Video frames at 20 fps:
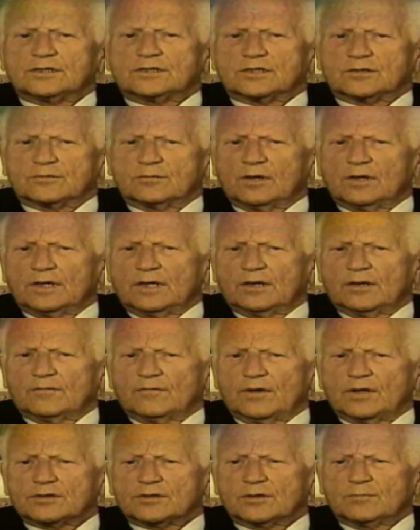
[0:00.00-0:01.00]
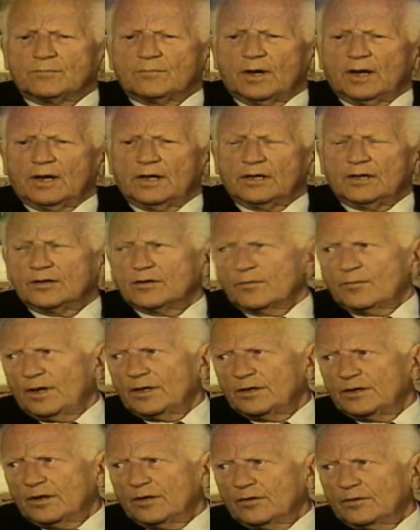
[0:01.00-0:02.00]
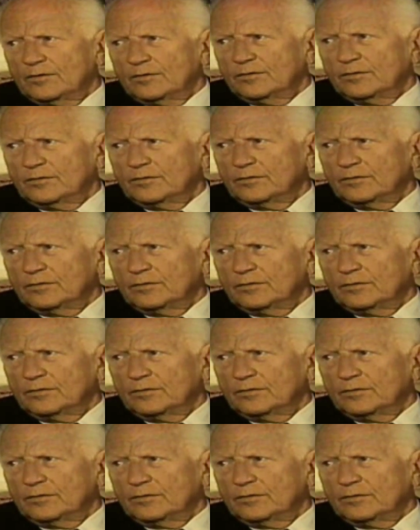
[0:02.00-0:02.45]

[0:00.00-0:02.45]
This is really intervention by innuendo.